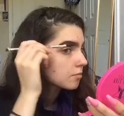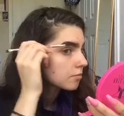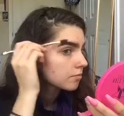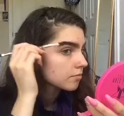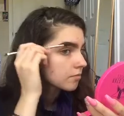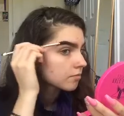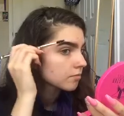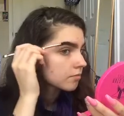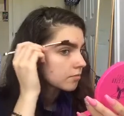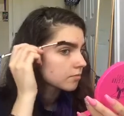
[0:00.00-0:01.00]

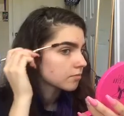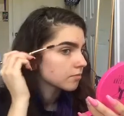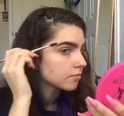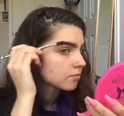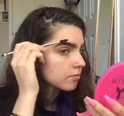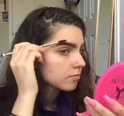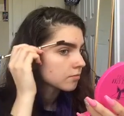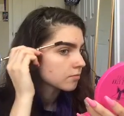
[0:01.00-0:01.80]
Nothing is said.